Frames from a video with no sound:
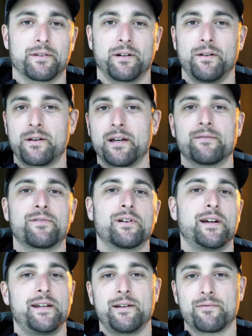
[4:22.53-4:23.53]
They're looking
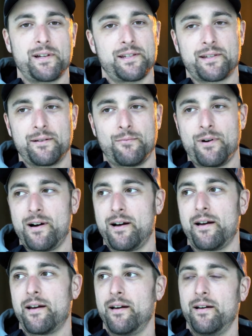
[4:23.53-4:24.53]
for any reason
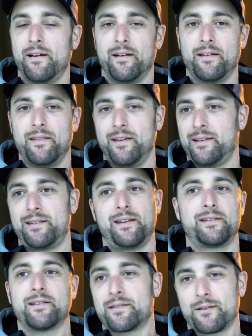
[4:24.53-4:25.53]
why this
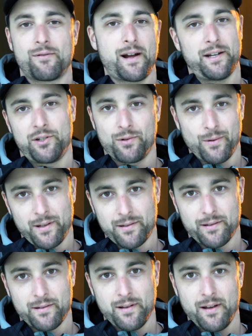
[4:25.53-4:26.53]
isn't the right
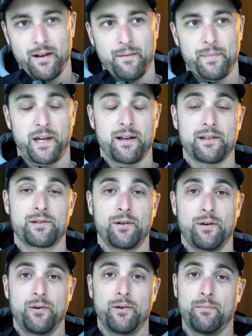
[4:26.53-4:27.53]
choice. Because
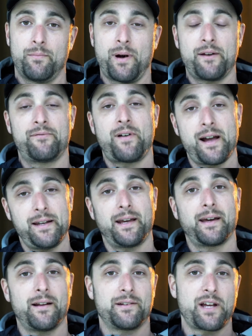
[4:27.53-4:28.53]
by
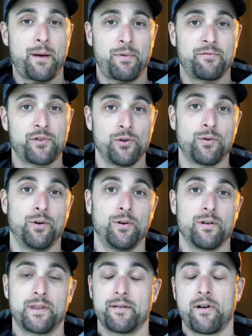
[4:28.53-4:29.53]
finding it on top of
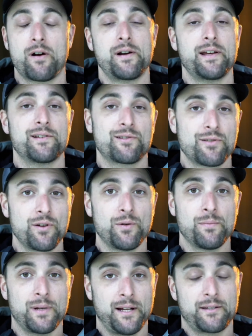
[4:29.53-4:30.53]
Google, they've already
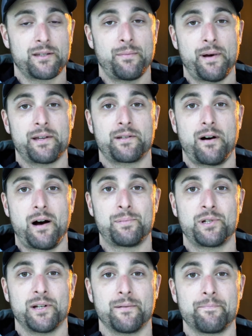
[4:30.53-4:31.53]
assumed it's the best
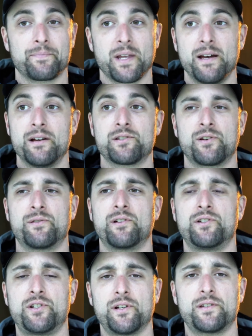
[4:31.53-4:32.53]
option. So
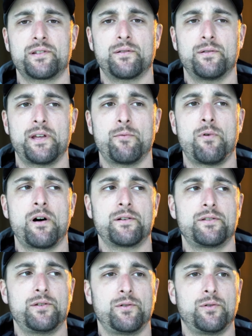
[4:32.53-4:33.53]
they
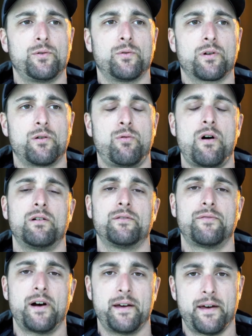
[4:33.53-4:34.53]
want to
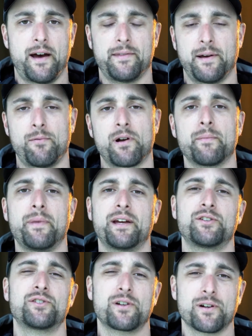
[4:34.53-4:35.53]
qualify that. They want to
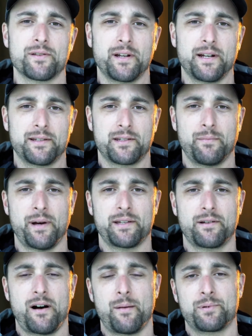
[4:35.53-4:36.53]
make sure that it's the
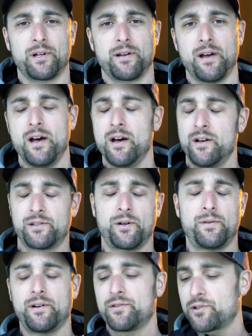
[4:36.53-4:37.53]
best option.
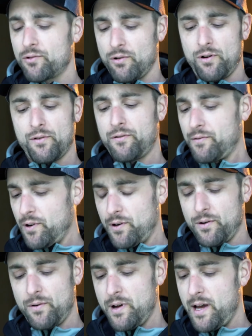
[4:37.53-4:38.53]
So they'll scroll
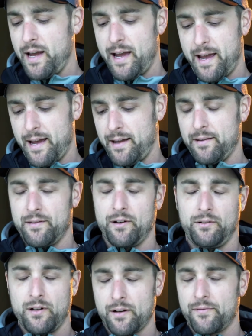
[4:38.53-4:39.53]
through and
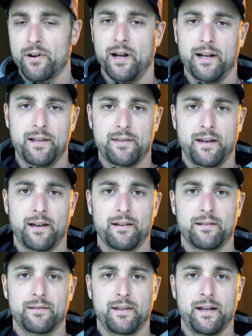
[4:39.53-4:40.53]
they'll look for
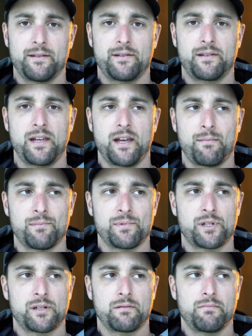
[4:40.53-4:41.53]
anything that
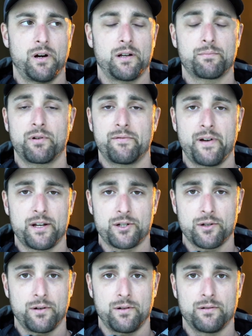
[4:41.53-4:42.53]
seems
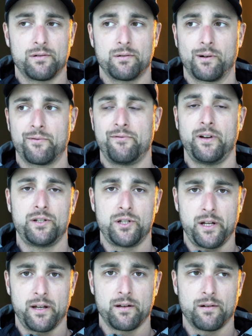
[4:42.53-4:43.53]
unprofessional or
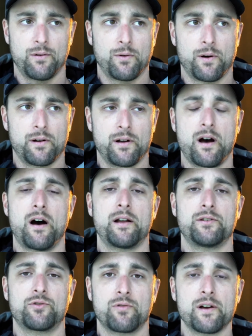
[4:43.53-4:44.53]
fishy or
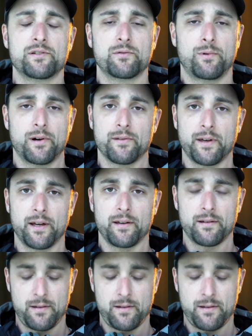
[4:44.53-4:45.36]
non-trustworthy.